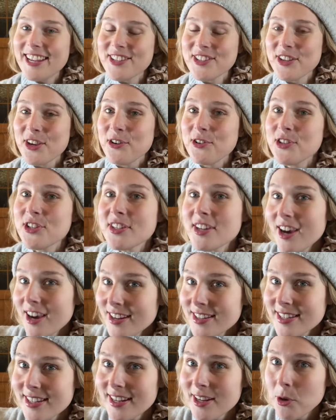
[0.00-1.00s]
so
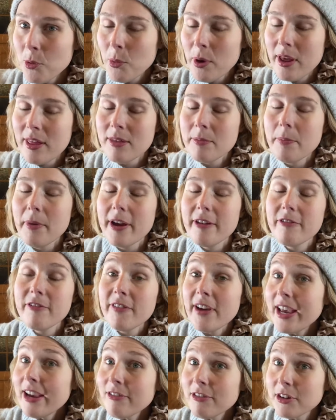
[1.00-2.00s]
starting with my
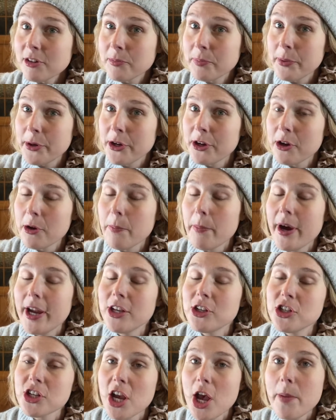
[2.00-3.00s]
favourite book by
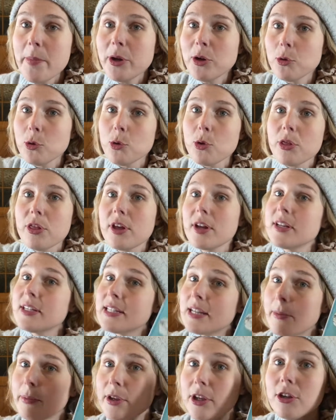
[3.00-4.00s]
German author
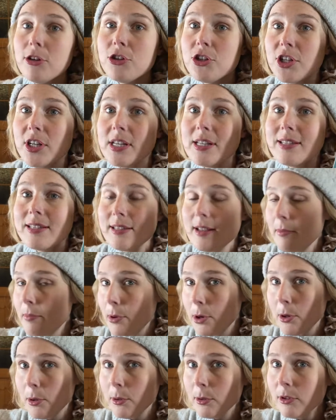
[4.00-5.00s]
W.G.
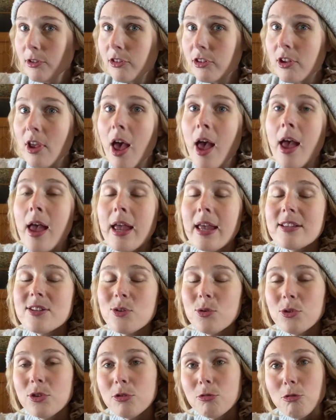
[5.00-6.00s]
Sebald. It's
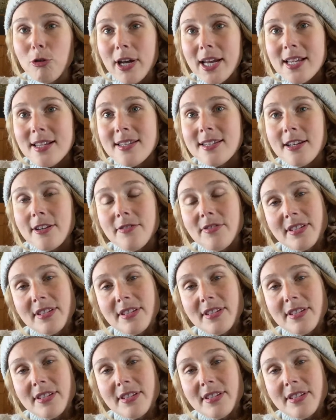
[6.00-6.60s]
called The Rings of